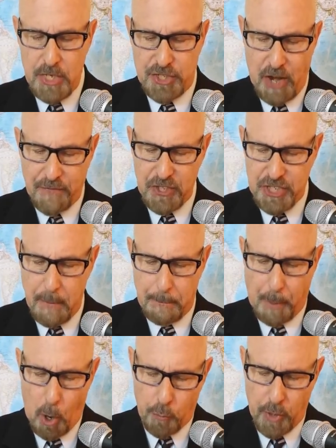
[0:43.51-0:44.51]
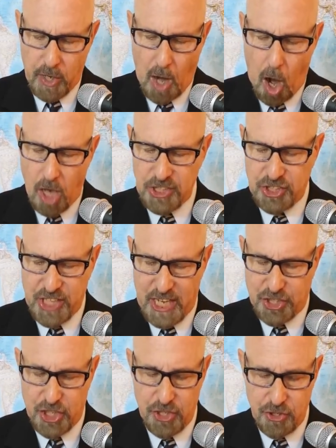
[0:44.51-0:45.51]
Jefferson Beauregard
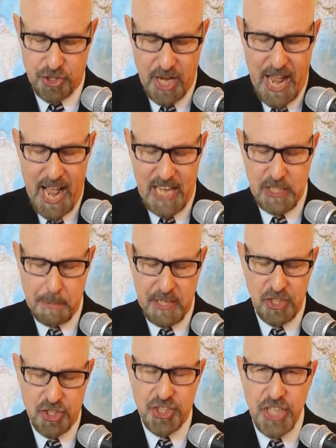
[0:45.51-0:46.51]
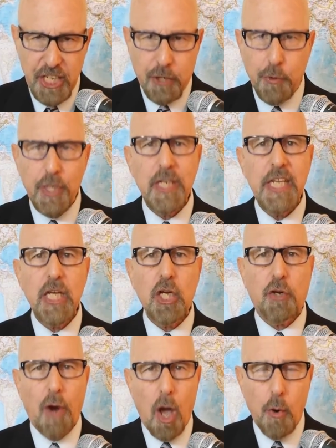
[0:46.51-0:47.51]
Sessions has been secretly
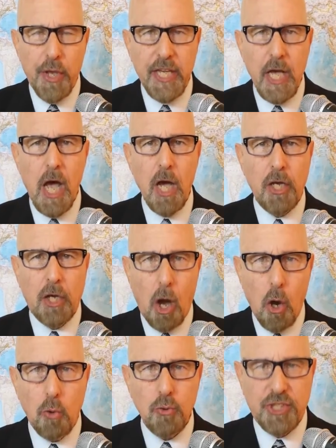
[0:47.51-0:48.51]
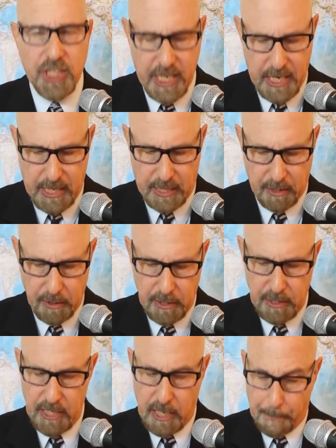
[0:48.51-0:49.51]
growing a goatee.
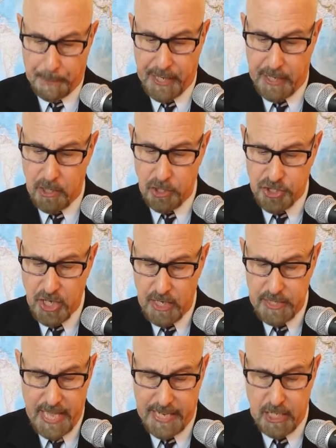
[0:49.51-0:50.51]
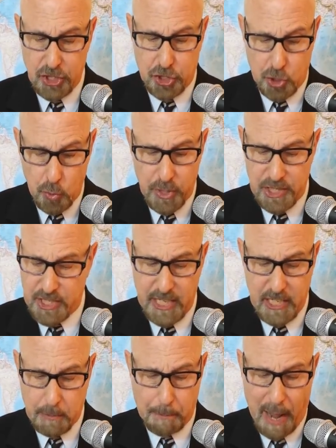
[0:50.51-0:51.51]
It appears that as soon as
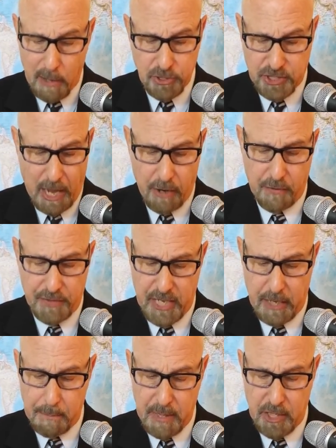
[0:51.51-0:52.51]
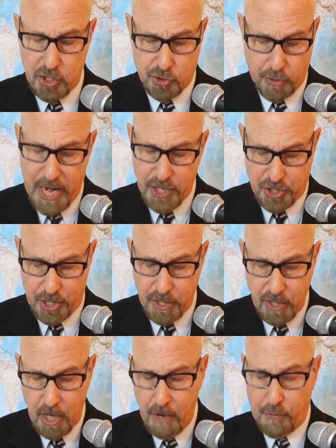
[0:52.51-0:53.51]
he is bounced out of the
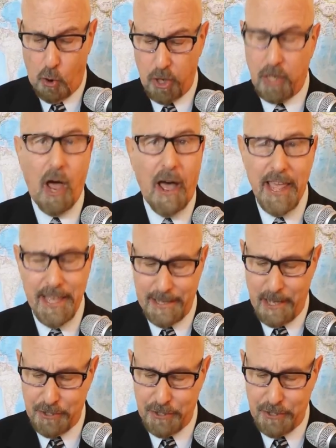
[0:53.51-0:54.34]
administration for lying